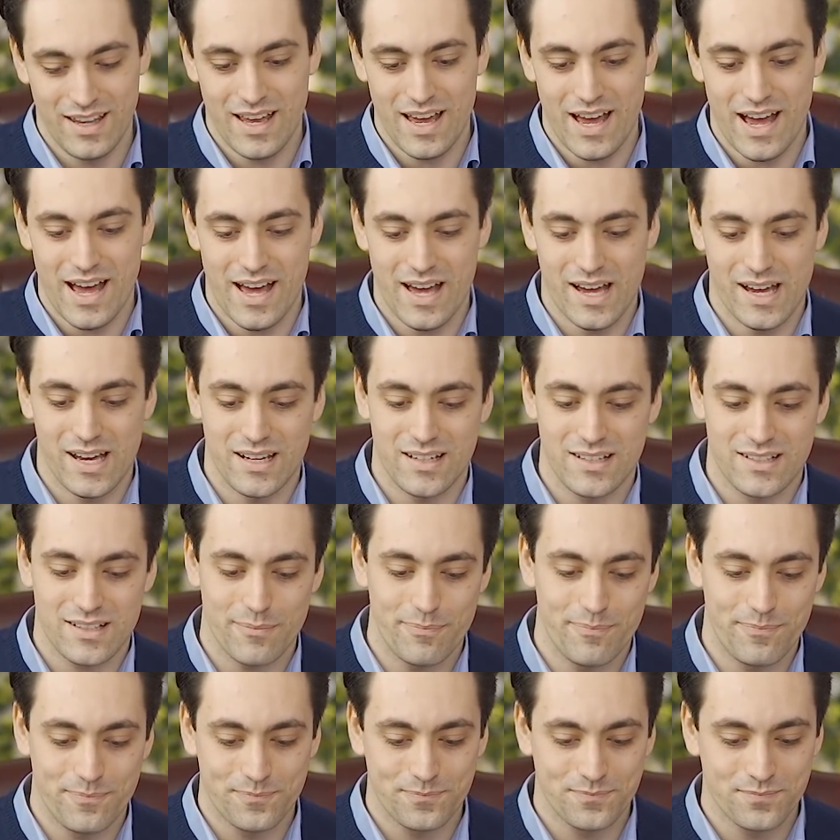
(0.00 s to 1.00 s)
And
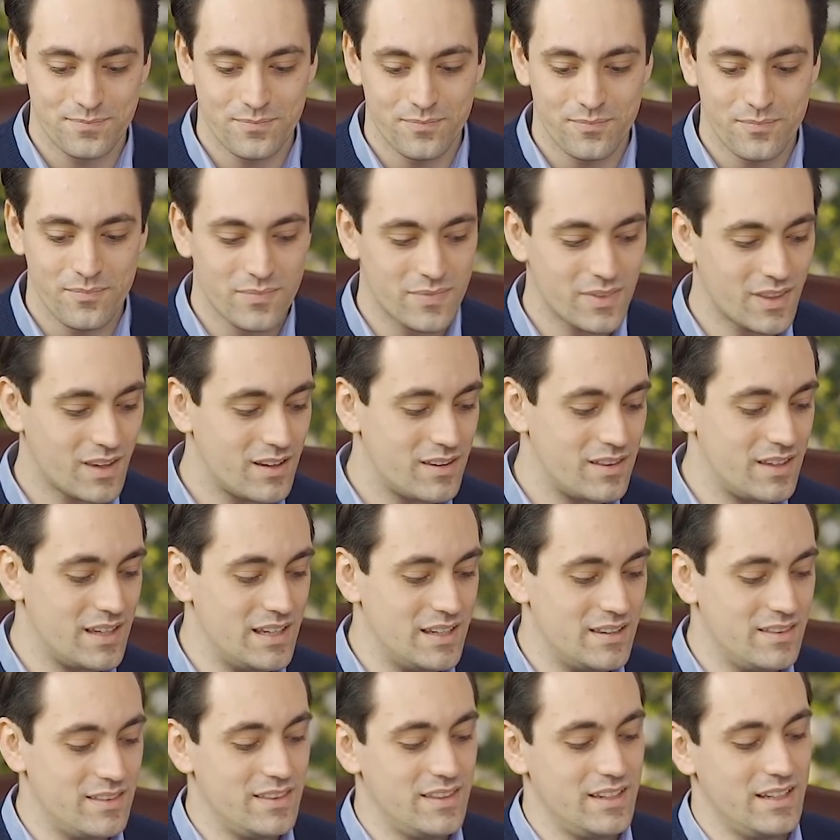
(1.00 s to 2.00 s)

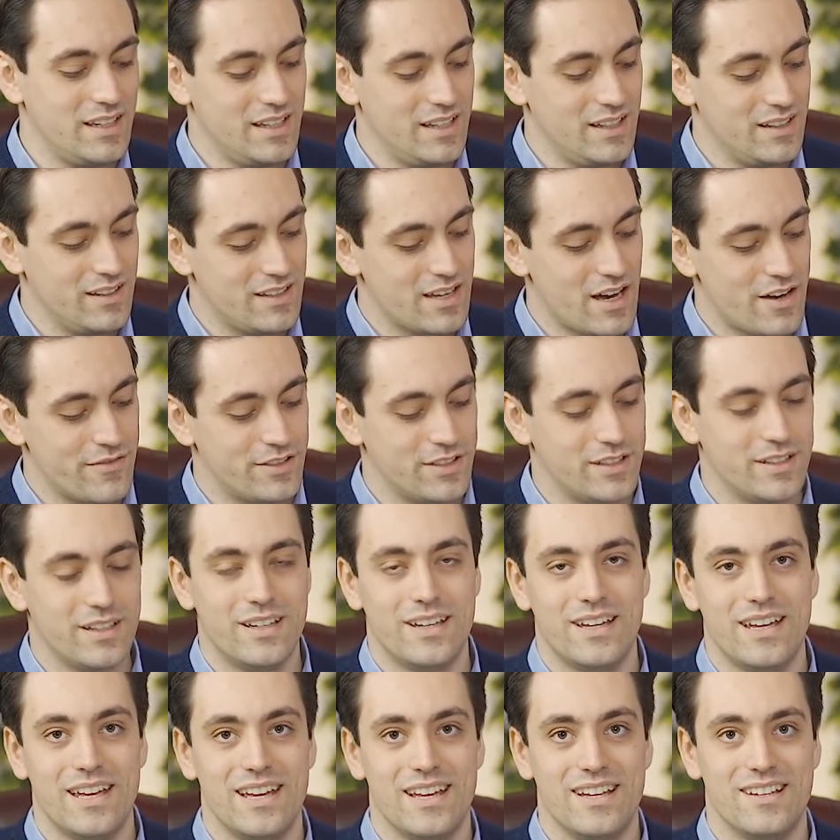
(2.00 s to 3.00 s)
the cover
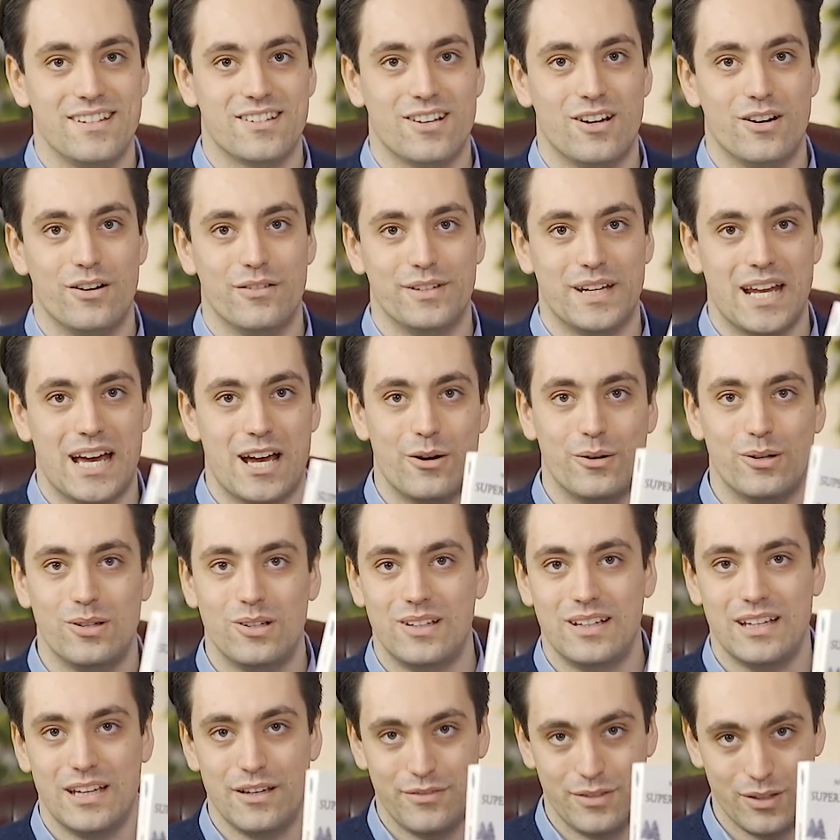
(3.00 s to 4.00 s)
is of an
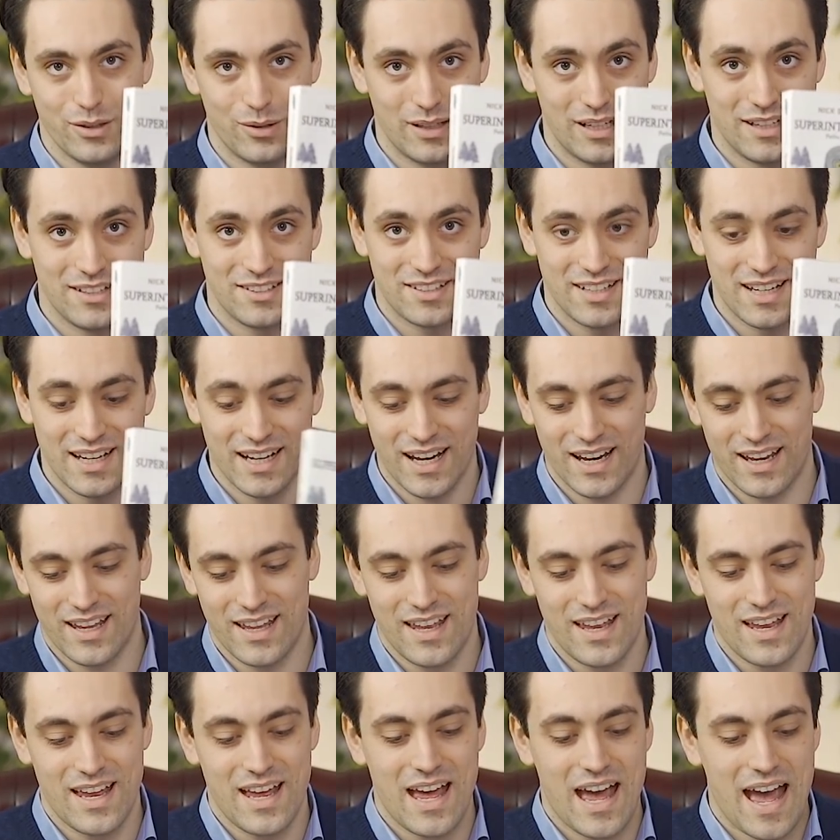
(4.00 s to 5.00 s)
owl, if you're listening,
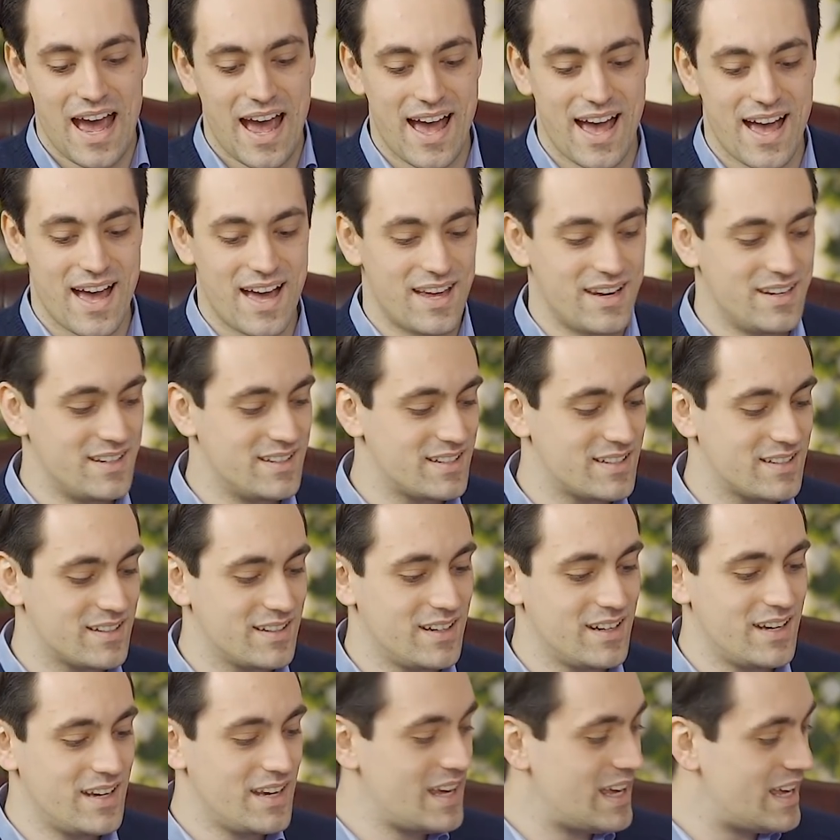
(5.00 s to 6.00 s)
and
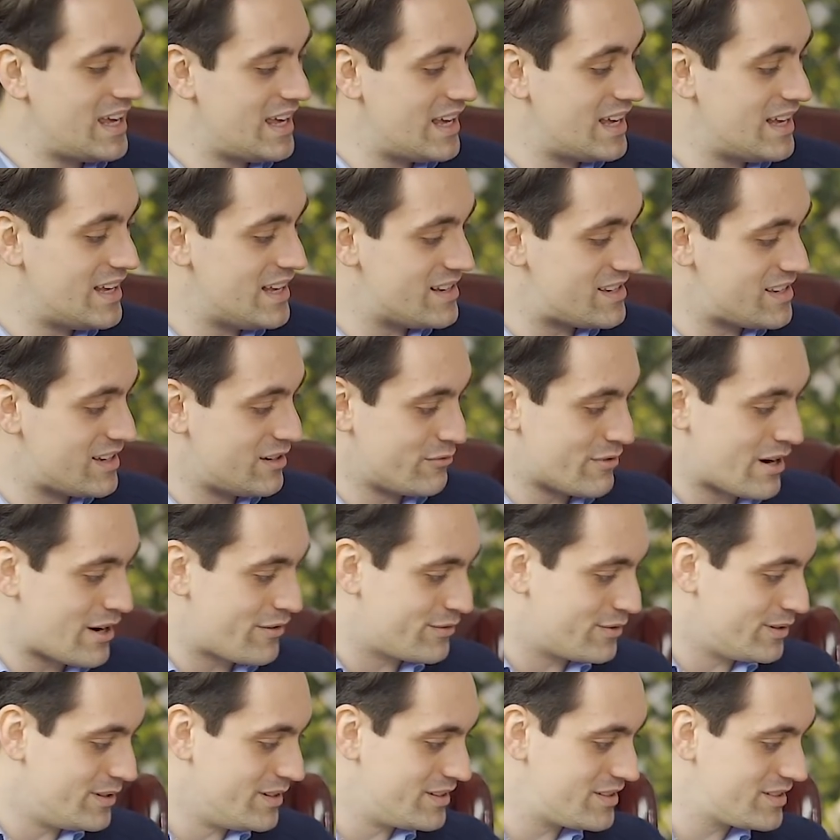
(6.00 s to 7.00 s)
it is in
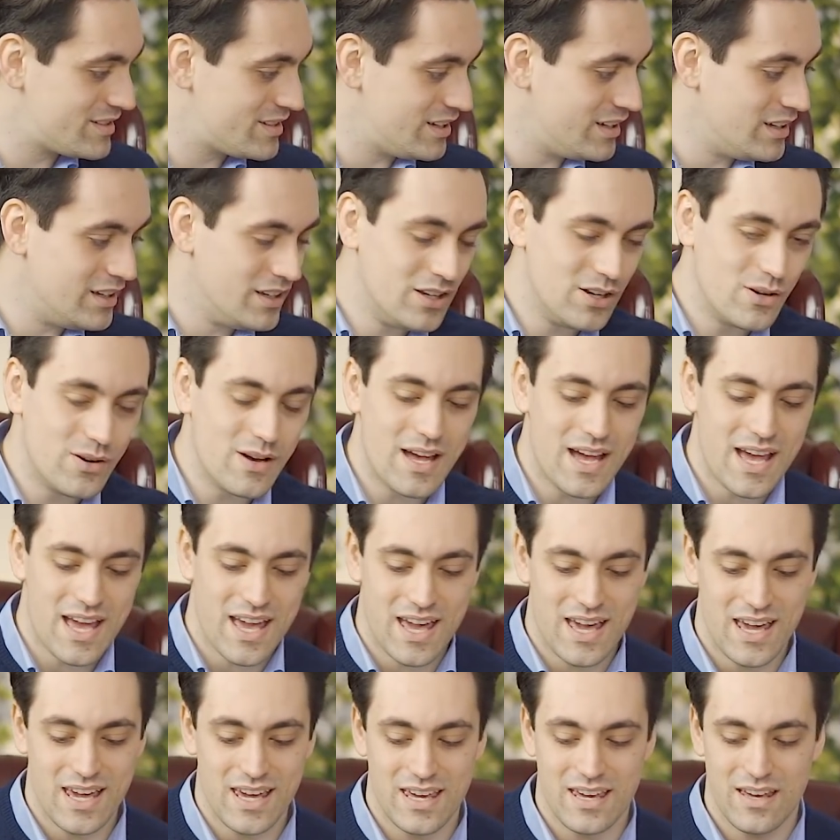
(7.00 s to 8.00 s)
reference to
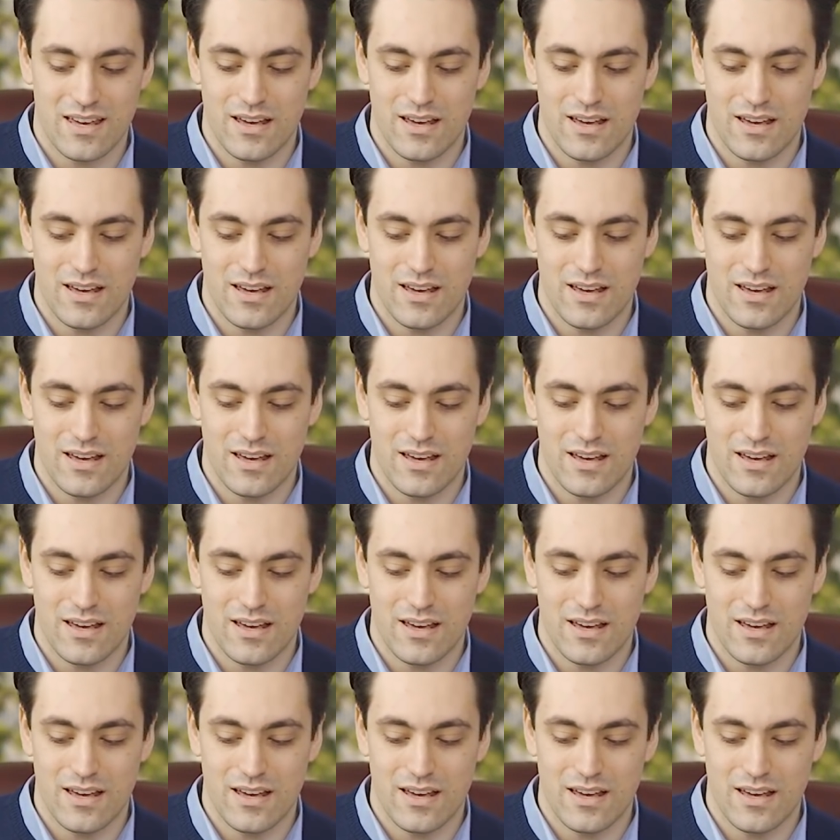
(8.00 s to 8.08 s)
a